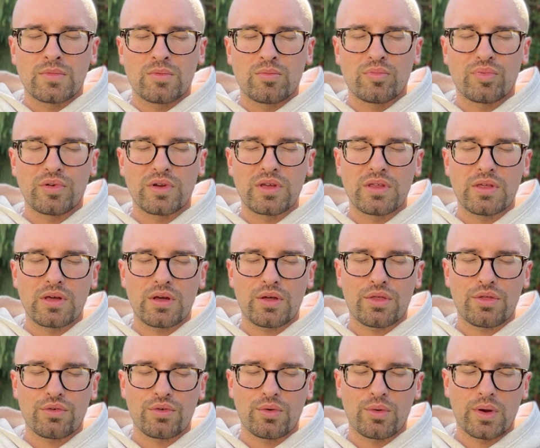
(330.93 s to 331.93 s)
Breathing
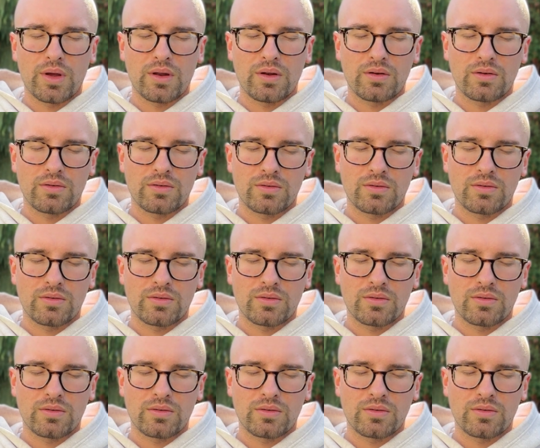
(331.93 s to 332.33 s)
through it,